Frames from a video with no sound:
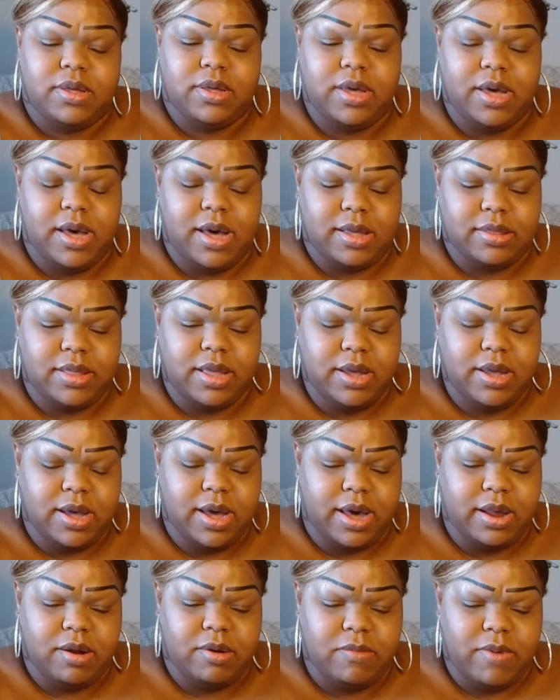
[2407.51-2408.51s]
Yeah, I think I
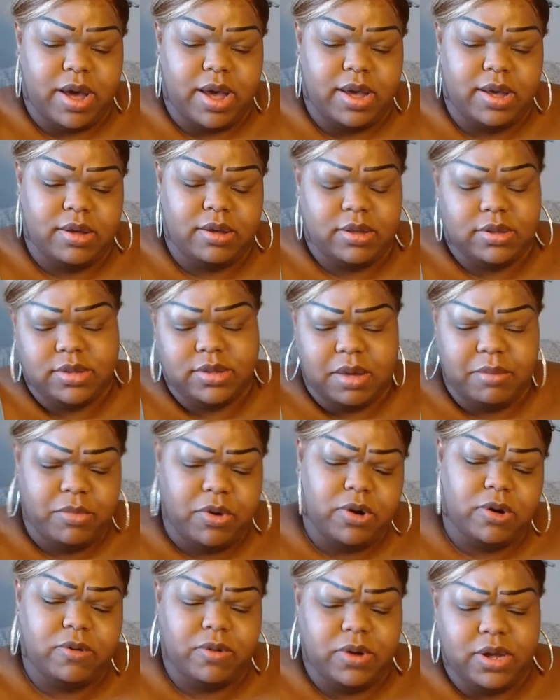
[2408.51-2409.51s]
got it right. Is that
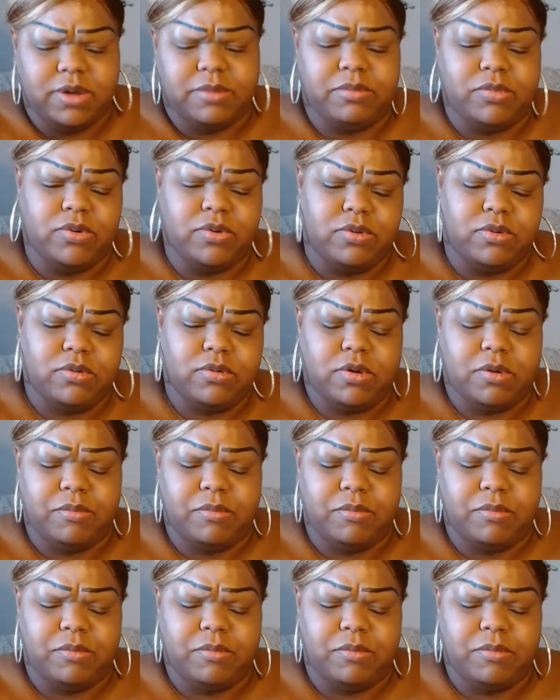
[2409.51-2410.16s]
Mercury and Moon?